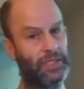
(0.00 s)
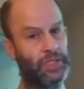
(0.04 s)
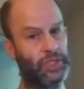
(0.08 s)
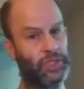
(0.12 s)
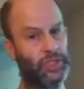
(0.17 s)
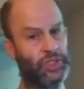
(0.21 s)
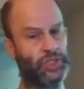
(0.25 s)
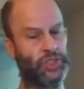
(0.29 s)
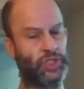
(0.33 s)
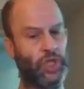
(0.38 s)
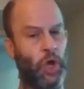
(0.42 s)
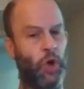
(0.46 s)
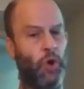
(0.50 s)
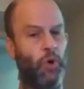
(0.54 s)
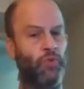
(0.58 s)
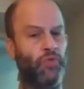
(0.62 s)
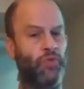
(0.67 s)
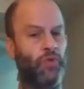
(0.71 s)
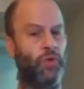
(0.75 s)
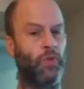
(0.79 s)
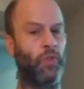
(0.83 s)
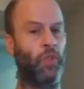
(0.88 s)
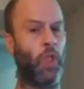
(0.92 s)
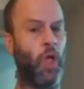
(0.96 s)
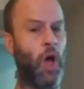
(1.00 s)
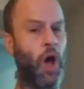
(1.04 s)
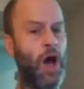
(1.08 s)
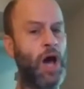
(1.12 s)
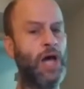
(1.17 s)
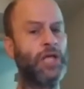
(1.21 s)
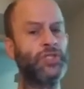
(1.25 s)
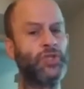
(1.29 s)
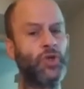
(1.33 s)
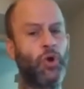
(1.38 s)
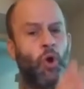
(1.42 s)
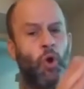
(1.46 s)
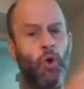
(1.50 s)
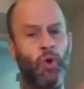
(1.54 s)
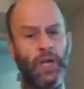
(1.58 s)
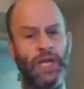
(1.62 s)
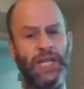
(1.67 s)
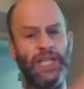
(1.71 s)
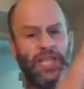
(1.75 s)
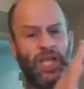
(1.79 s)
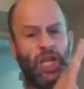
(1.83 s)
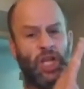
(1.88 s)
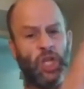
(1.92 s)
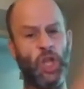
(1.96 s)
So the laws are
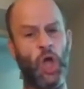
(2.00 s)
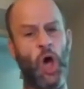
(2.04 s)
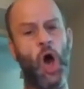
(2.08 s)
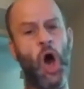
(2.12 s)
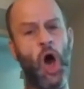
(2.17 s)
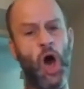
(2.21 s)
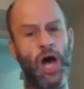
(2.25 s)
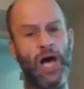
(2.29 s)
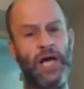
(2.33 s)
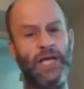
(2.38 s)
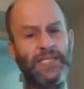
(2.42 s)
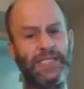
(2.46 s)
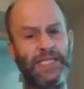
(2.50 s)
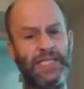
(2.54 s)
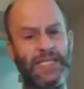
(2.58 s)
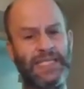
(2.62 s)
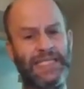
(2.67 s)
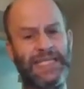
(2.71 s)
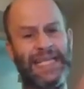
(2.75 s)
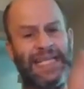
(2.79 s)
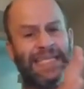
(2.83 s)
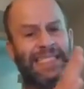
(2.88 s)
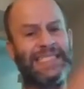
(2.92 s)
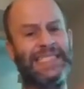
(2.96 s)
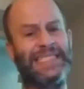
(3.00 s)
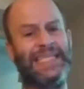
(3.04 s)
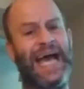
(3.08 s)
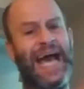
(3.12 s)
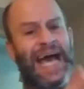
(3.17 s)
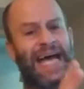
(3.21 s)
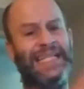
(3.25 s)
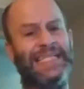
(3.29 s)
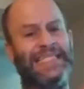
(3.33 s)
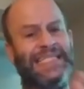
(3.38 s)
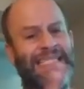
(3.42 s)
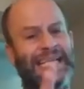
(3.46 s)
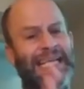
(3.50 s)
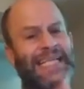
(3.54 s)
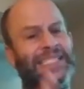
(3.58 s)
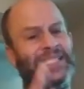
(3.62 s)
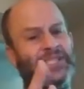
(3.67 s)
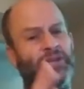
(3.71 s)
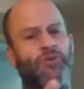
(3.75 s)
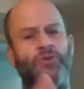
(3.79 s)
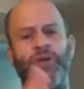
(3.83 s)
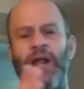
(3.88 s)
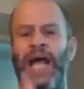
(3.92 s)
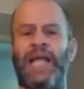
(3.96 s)
only the laws unless God says
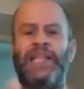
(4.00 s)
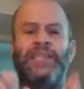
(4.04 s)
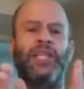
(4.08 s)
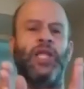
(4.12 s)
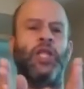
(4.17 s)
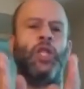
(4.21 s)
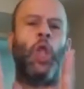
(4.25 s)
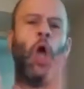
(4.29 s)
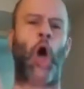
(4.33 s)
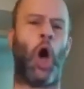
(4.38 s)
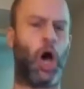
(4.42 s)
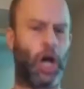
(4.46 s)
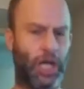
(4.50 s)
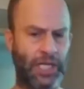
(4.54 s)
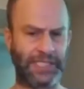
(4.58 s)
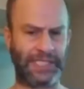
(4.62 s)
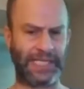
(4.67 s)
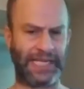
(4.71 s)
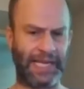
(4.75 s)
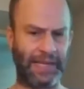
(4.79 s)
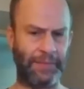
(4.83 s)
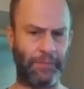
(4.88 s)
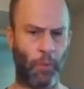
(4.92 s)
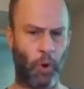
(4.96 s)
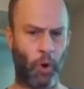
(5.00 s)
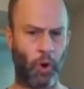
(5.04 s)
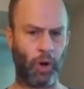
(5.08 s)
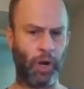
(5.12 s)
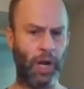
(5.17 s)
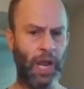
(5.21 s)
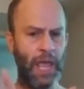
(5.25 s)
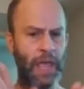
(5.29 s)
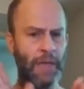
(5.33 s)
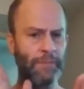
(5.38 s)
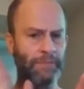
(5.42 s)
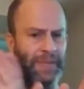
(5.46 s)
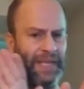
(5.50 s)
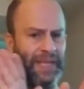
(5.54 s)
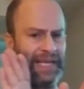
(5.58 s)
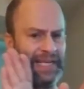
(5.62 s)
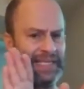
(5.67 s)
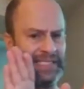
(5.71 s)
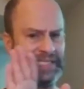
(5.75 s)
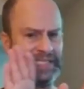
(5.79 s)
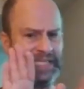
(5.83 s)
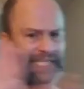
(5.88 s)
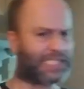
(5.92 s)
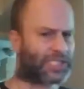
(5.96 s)
they're not the laws anymore
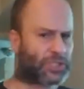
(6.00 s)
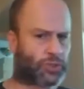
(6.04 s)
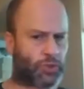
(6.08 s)
because this